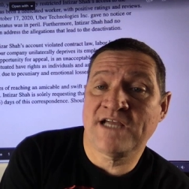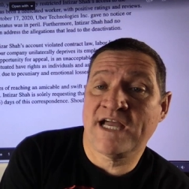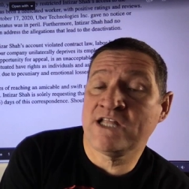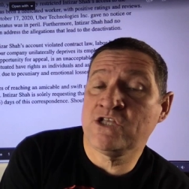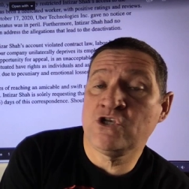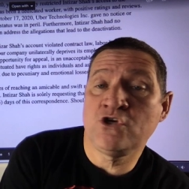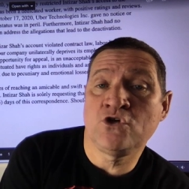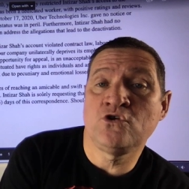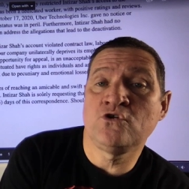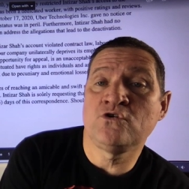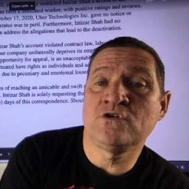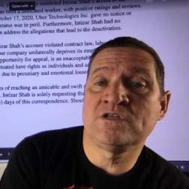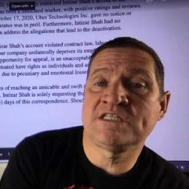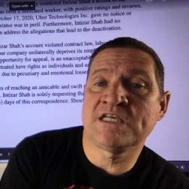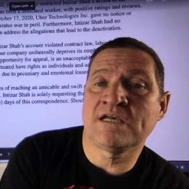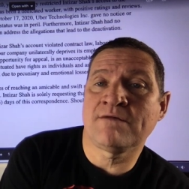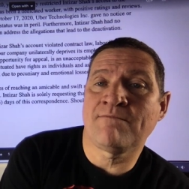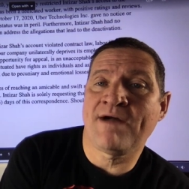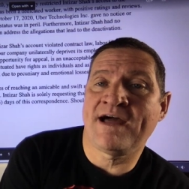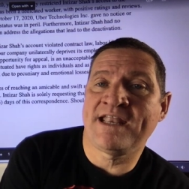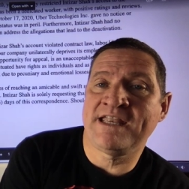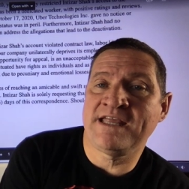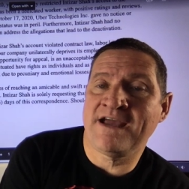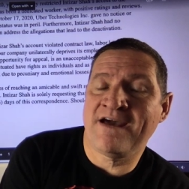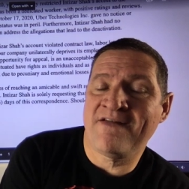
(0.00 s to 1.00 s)
and you're losing
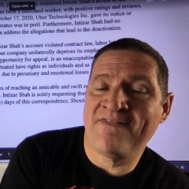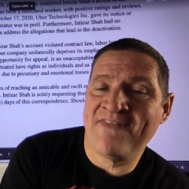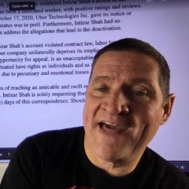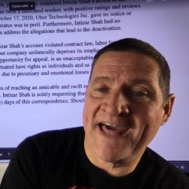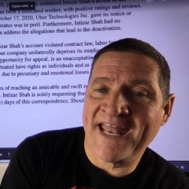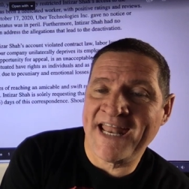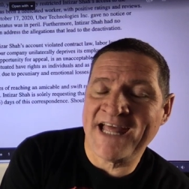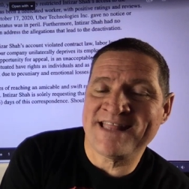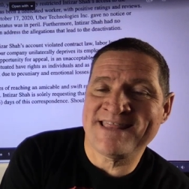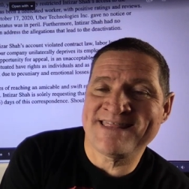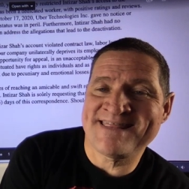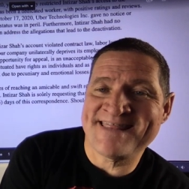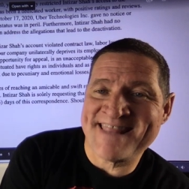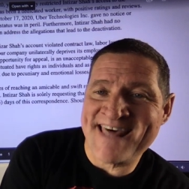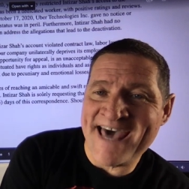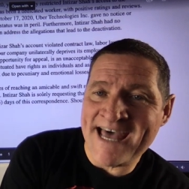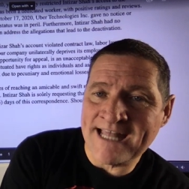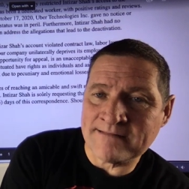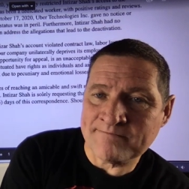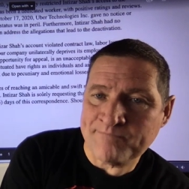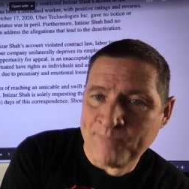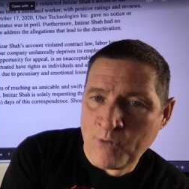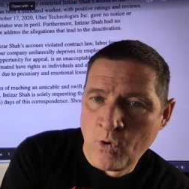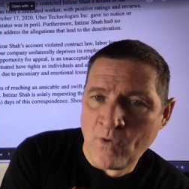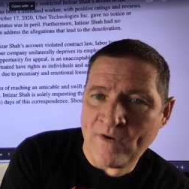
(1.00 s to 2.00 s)
money. And that at
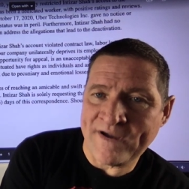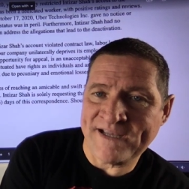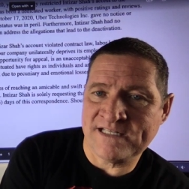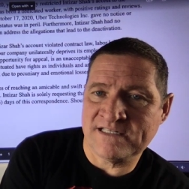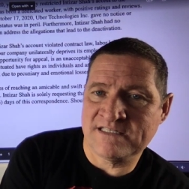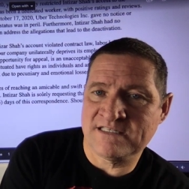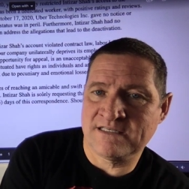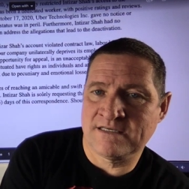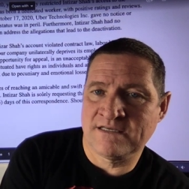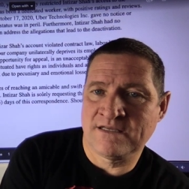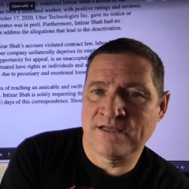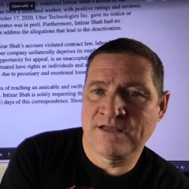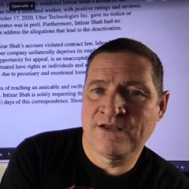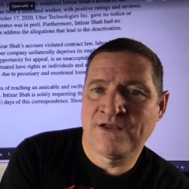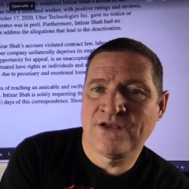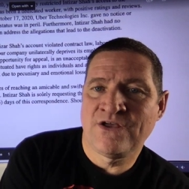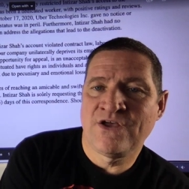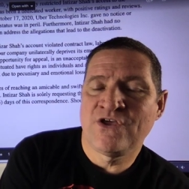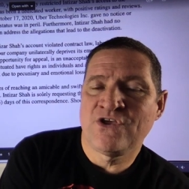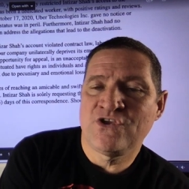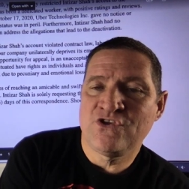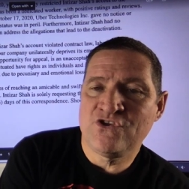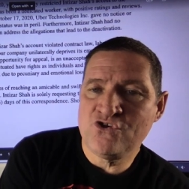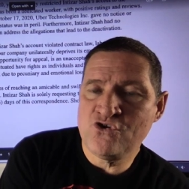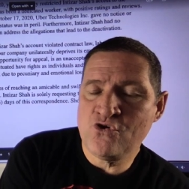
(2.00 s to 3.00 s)
that point,
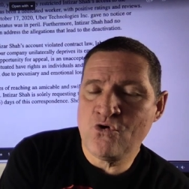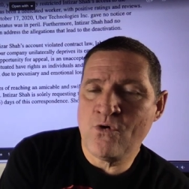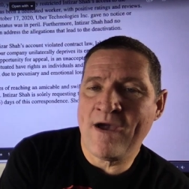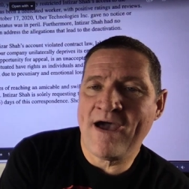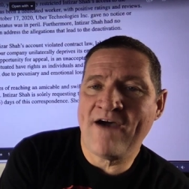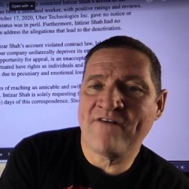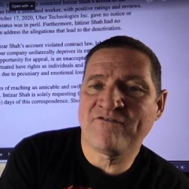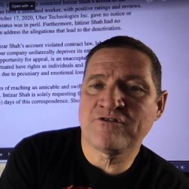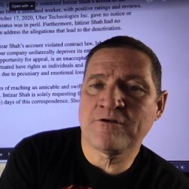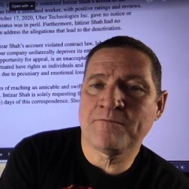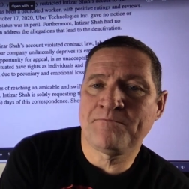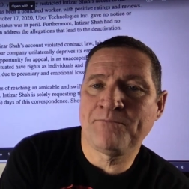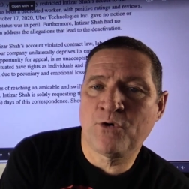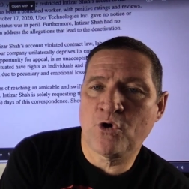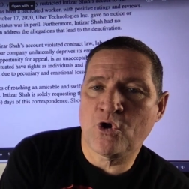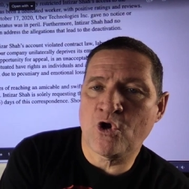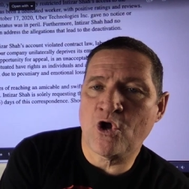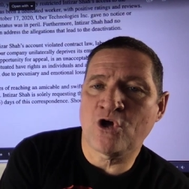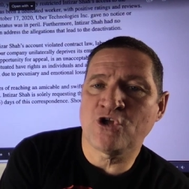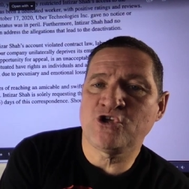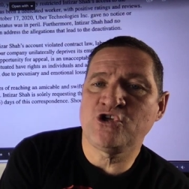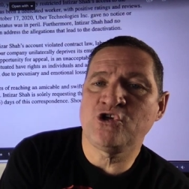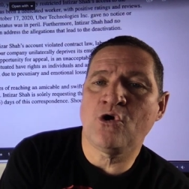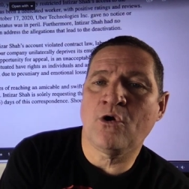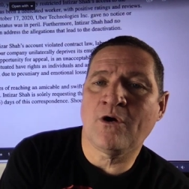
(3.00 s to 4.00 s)
you have to put
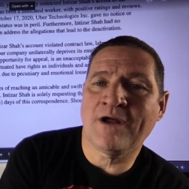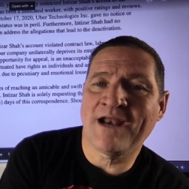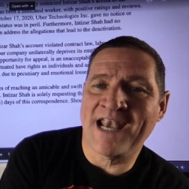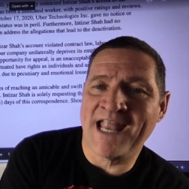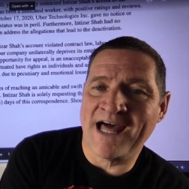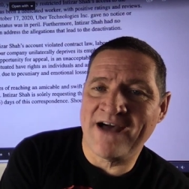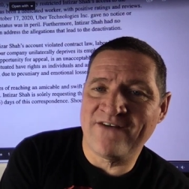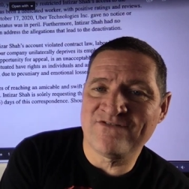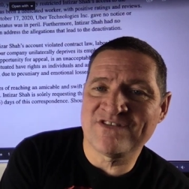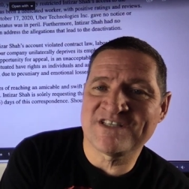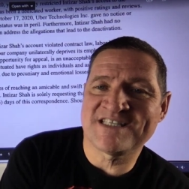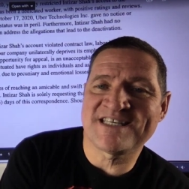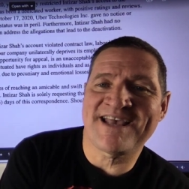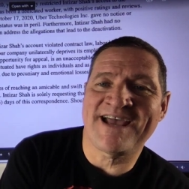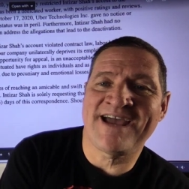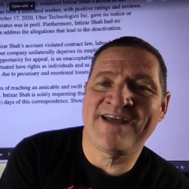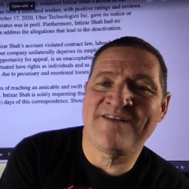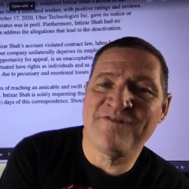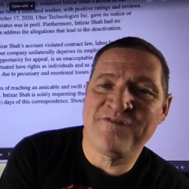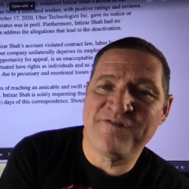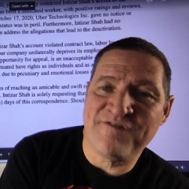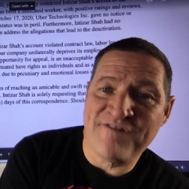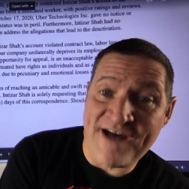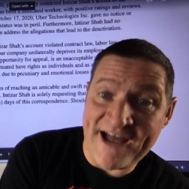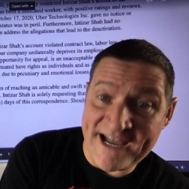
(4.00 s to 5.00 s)
on your gloves
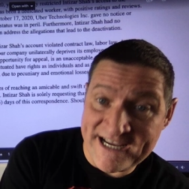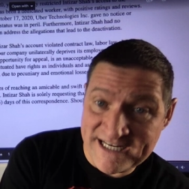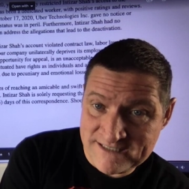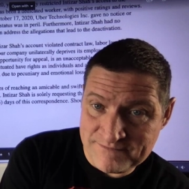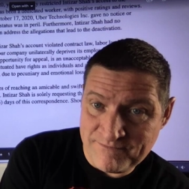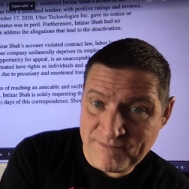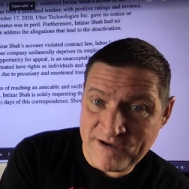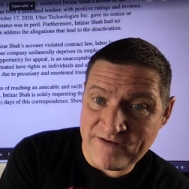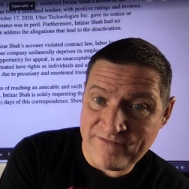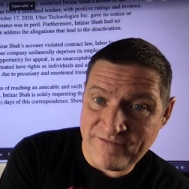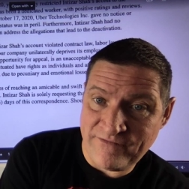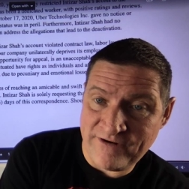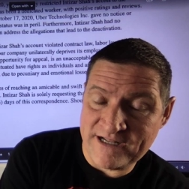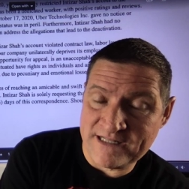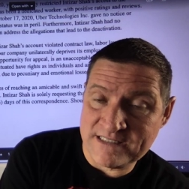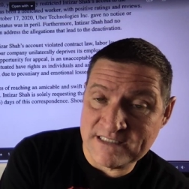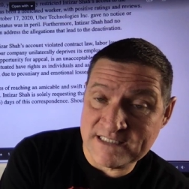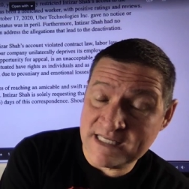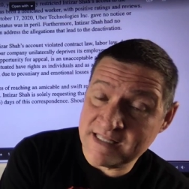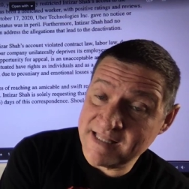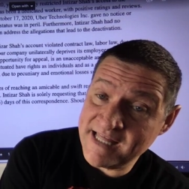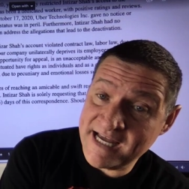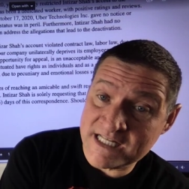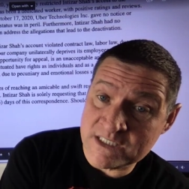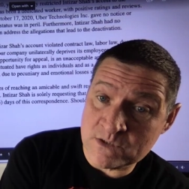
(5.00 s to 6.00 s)
and fight, my friends.
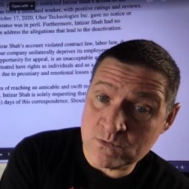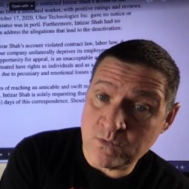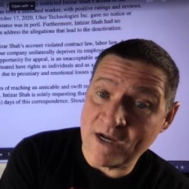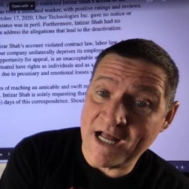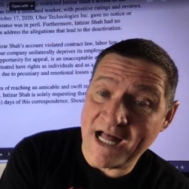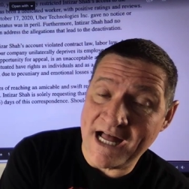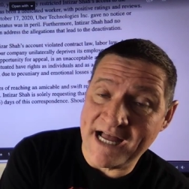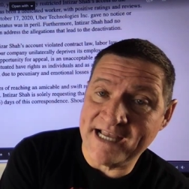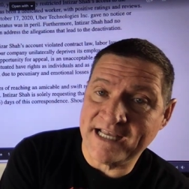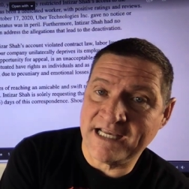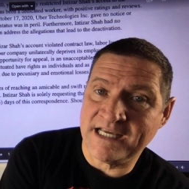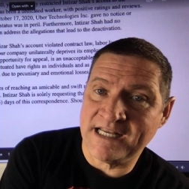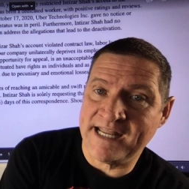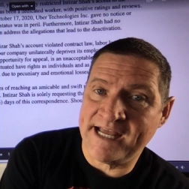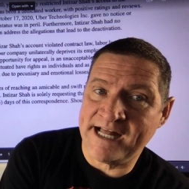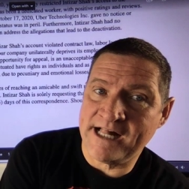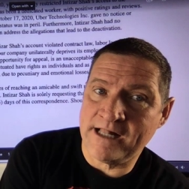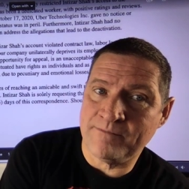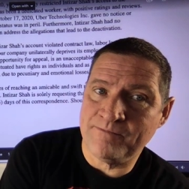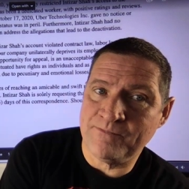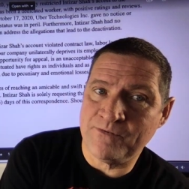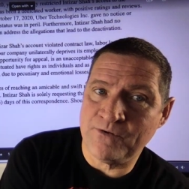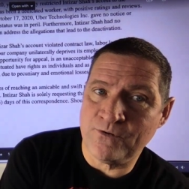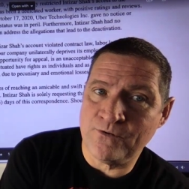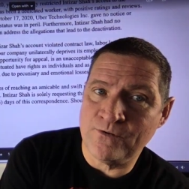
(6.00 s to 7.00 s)
And that's where I can
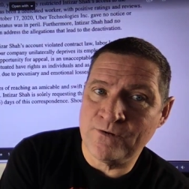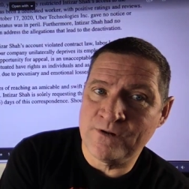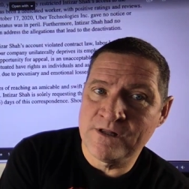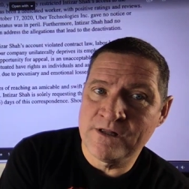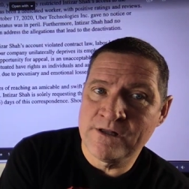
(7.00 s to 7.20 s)
help you.